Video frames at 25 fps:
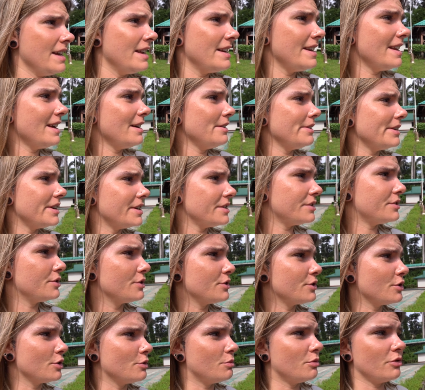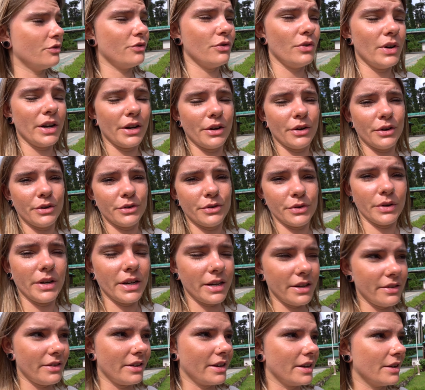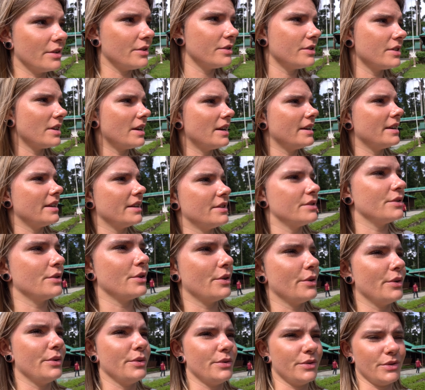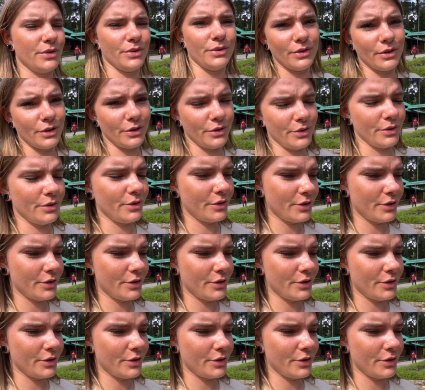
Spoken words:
Now, as usual, before I go and do anything else, I need to go to the loo.